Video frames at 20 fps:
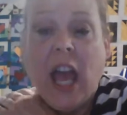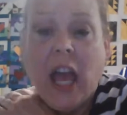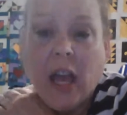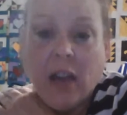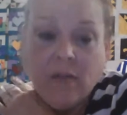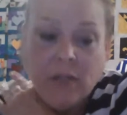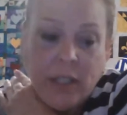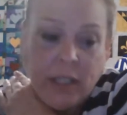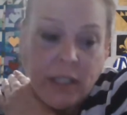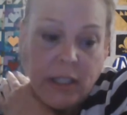
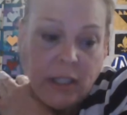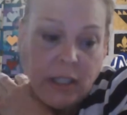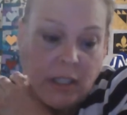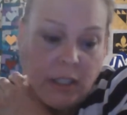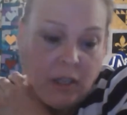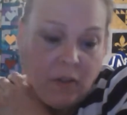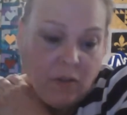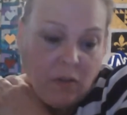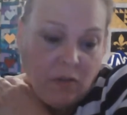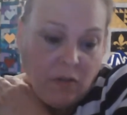Haven't seen
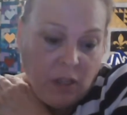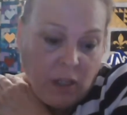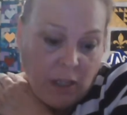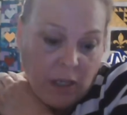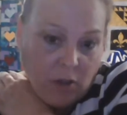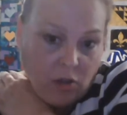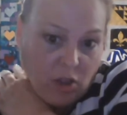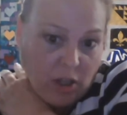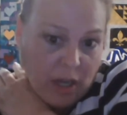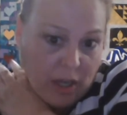any of your
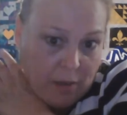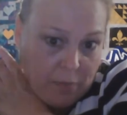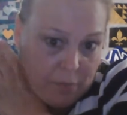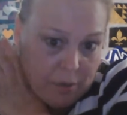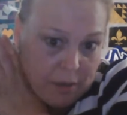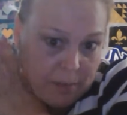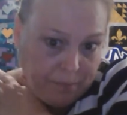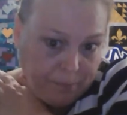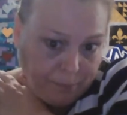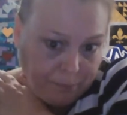videos yet, but